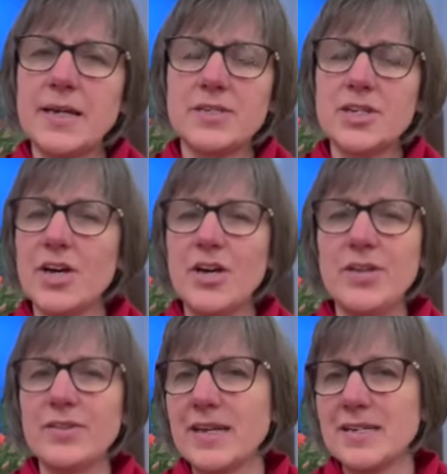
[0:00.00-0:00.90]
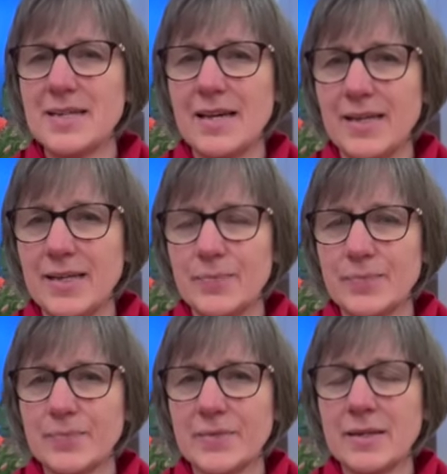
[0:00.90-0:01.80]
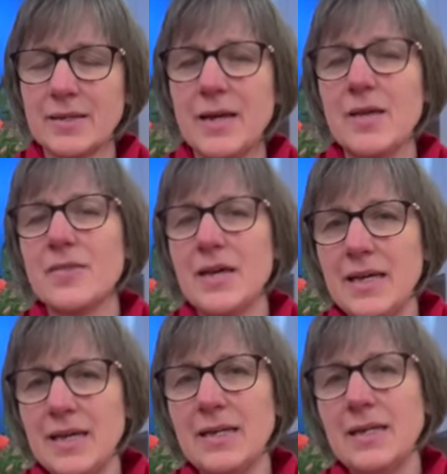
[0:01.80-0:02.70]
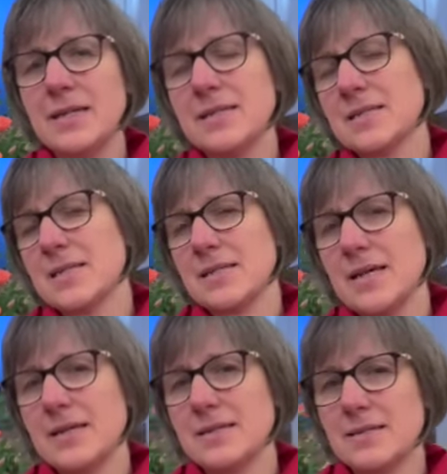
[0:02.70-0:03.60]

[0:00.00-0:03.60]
had heard that day, the healings that they had